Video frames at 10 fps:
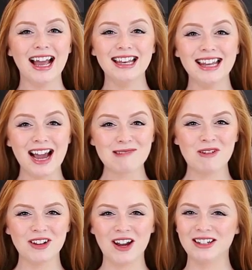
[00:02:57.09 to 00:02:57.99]
And now
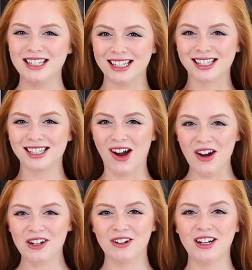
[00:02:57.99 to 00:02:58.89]
moving on to the star
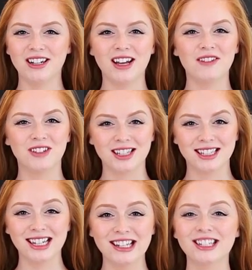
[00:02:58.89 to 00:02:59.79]
ingredient of this
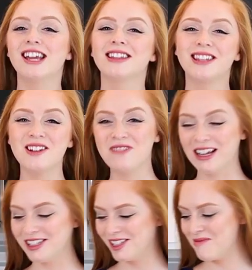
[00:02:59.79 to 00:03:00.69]
dish, the
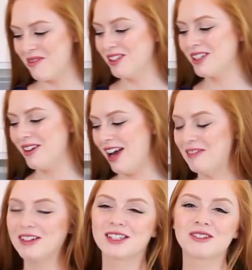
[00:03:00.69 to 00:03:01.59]
vegetables. So I have this